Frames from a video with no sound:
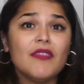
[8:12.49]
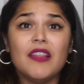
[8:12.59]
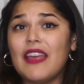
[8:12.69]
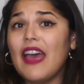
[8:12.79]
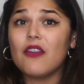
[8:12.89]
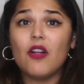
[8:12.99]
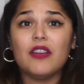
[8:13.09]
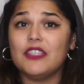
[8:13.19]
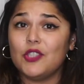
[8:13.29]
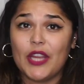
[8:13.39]
that all
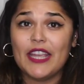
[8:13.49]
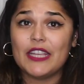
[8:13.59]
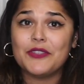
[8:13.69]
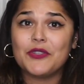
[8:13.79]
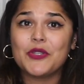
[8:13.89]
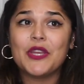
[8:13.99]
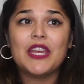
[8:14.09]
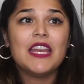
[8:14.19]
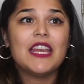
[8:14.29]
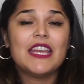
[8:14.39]
can change.
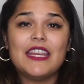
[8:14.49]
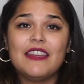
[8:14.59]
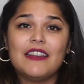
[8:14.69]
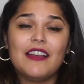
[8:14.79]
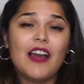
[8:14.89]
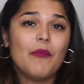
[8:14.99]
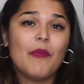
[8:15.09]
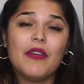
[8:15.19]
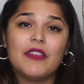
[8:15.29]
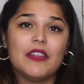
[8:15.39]
He can come,